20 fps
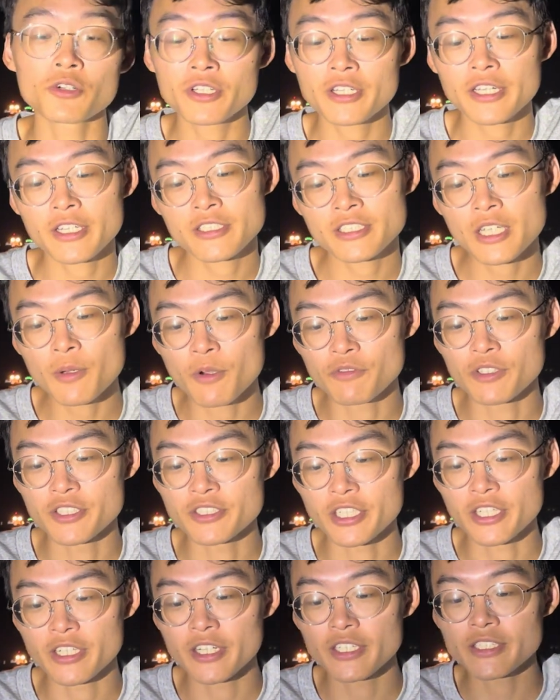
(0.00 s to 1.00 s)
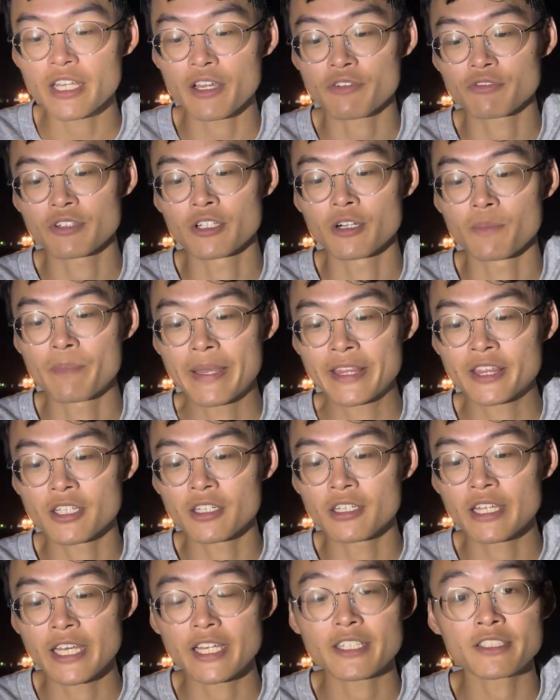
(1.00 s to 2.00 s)
some of the sinkers have
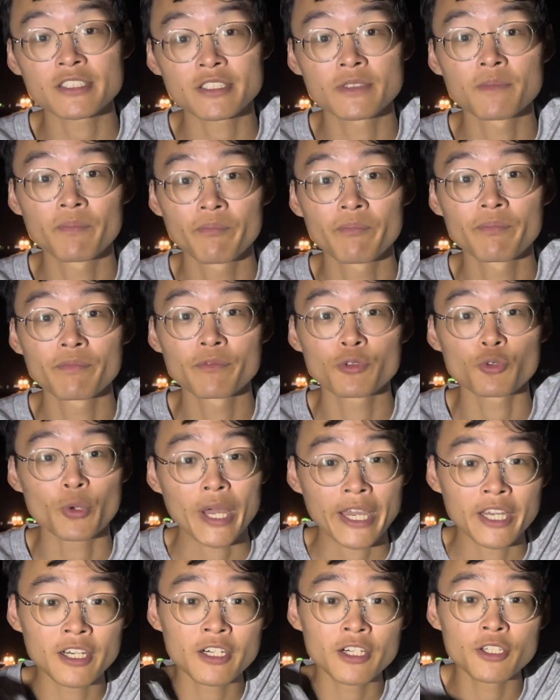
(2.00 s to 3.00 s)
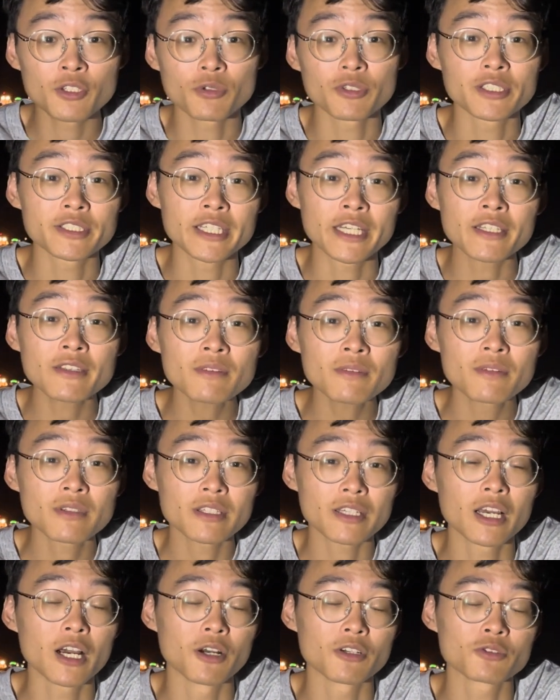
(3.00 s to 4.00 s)
metal legs to anchor into the sand,
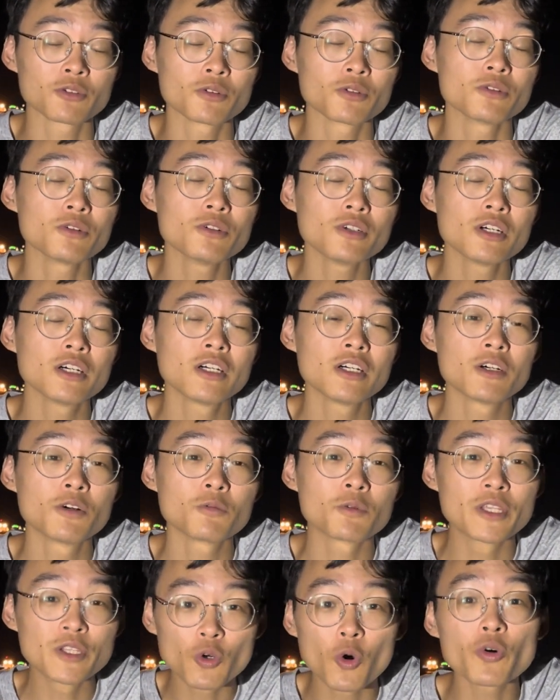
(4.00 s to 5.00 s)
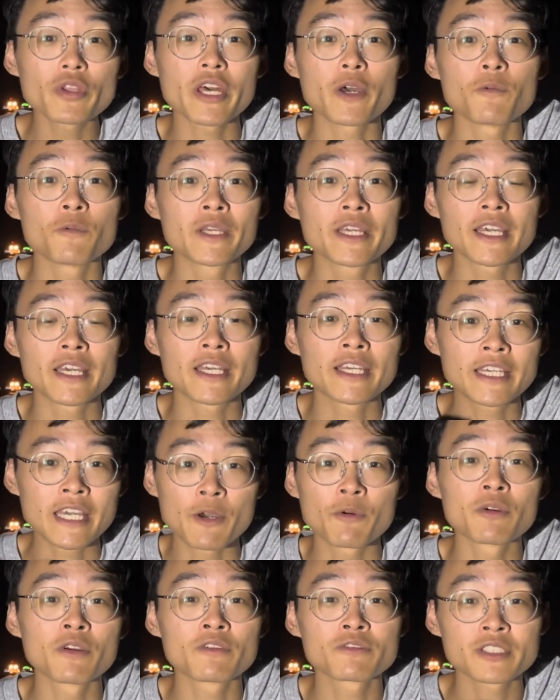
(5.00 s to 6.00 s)
yeah, so we know that it
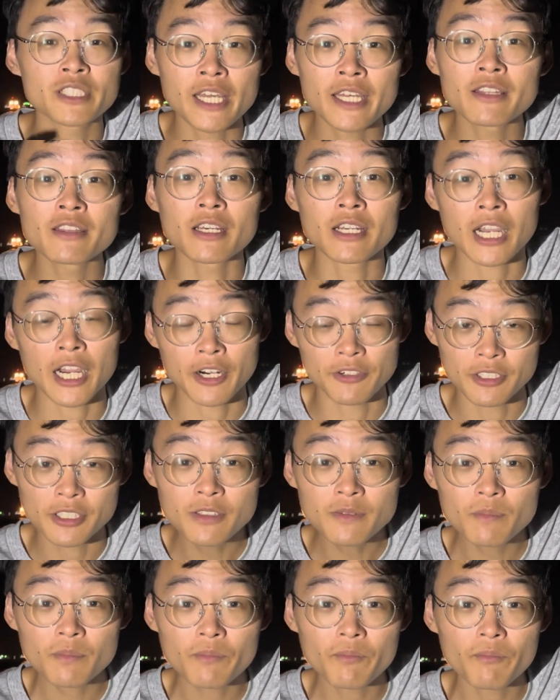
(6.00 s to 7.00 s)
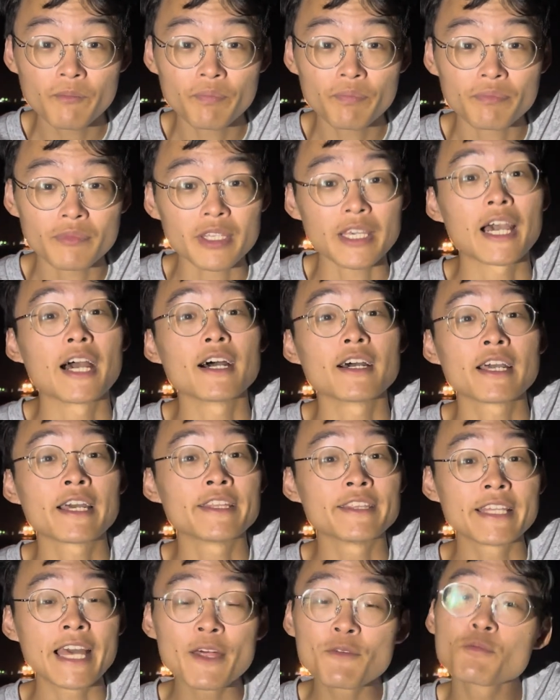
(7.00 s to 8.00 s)
can withstand the current, yeah,
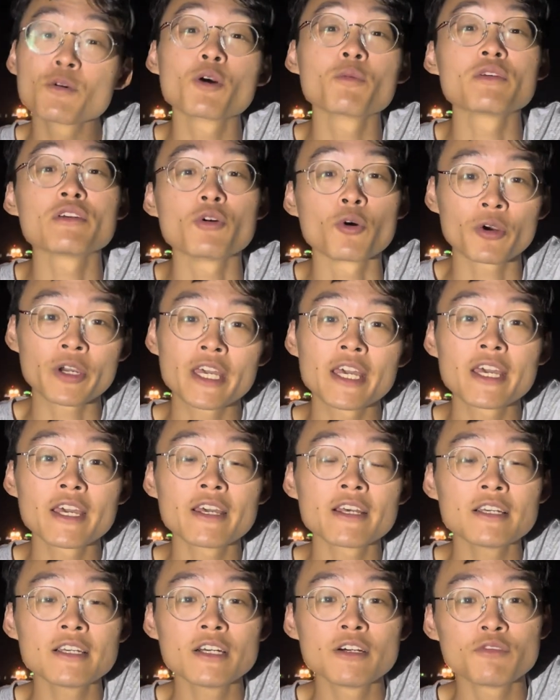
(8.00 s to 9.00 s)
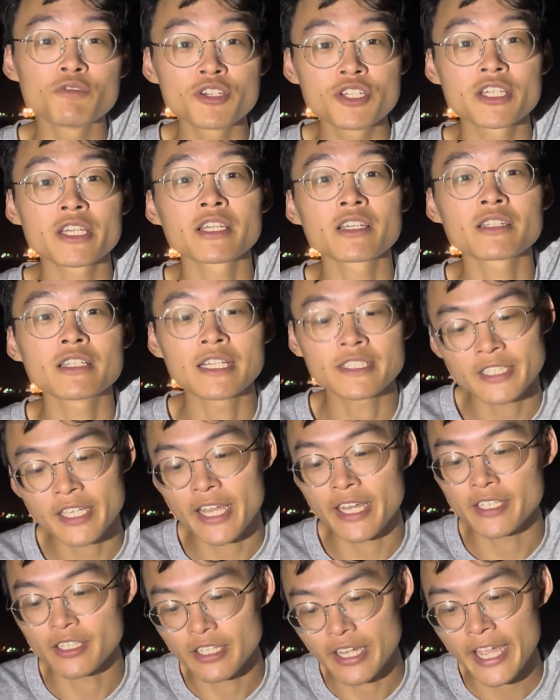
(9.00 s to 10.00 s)
and then we'll be okay fishing, let's say,
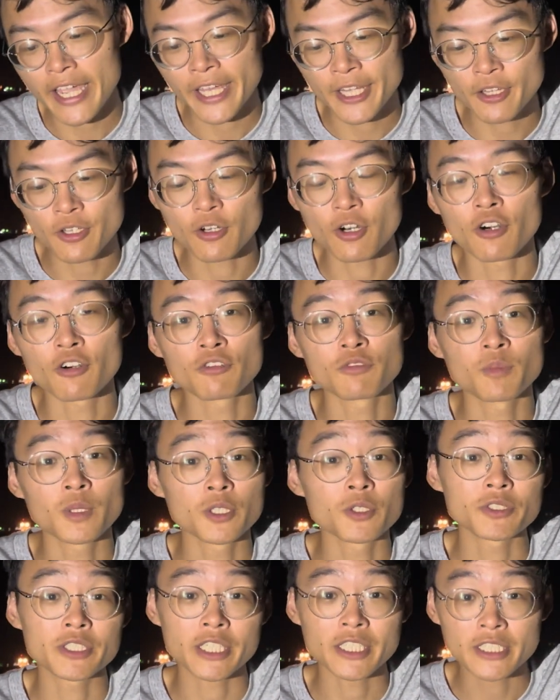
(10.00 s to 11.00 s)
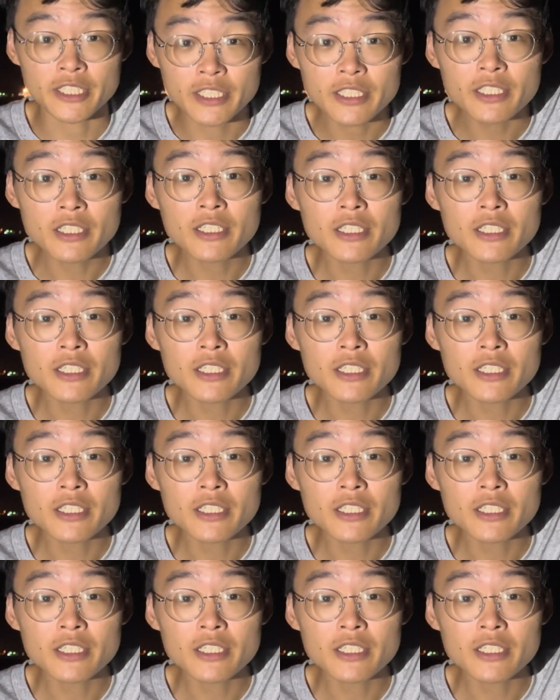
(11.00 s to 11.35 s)
at the end of Bedok Jetty,